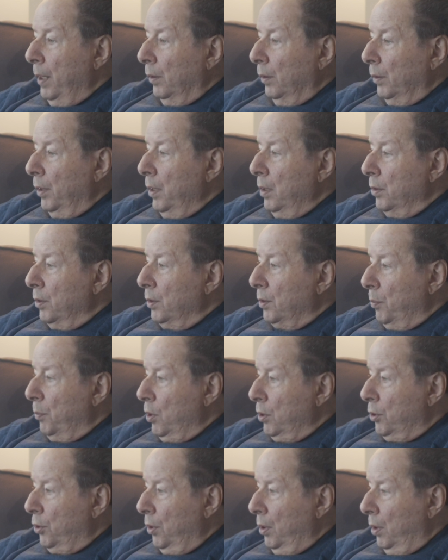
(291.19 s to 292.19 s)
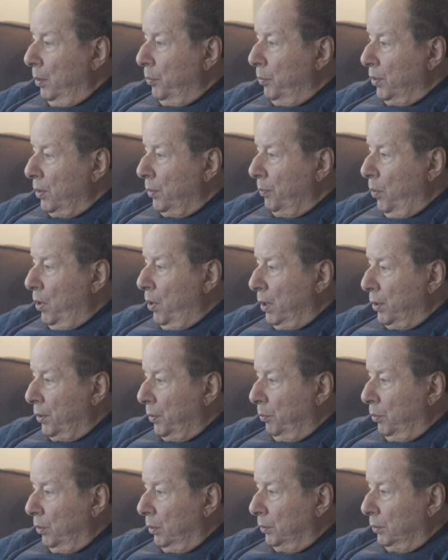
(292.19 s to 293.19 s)
lend as much help as
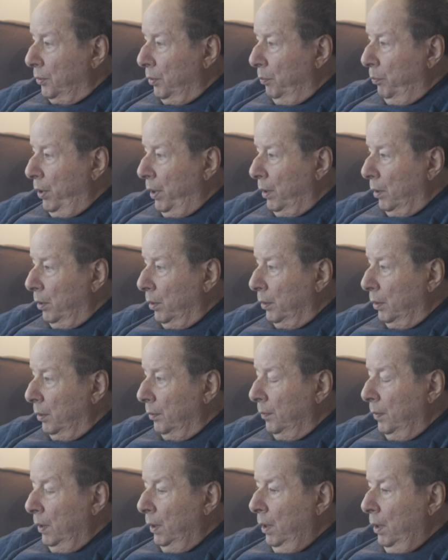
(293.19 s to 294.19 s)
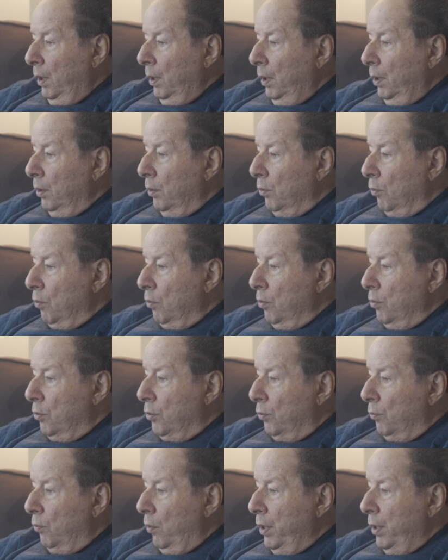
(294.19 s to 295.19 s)
possible to Betalin in order
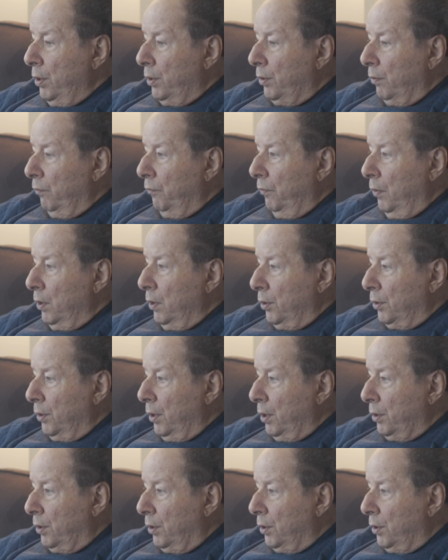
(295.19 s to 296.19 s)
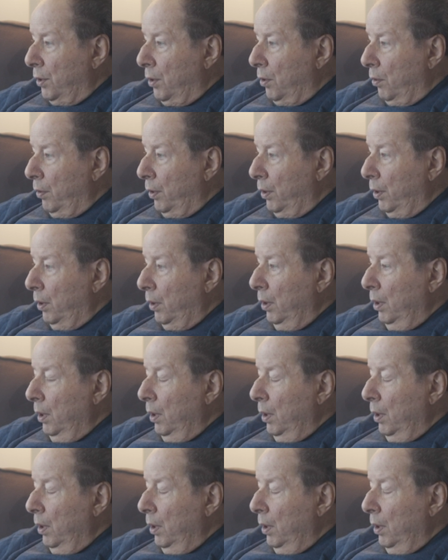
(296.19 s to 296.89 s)
to raise the funds necessary